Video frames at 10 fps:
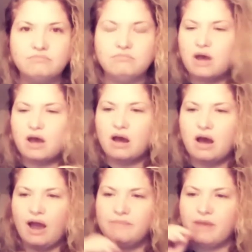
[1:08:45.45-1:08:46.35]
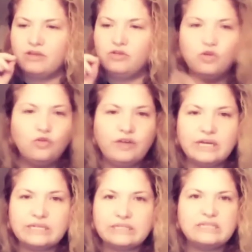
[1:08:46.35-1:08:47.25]
I'm my goofiest,
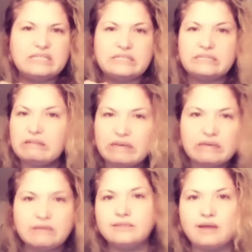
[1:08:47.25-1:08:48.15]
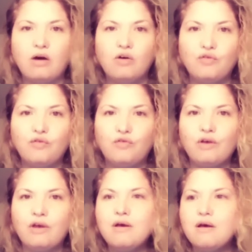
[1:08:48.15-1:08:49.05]
silliest self.
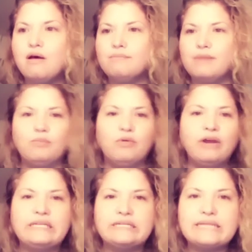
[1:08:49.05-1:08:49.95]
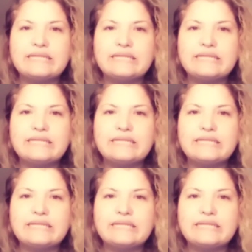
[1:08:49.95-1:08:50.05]
My brain does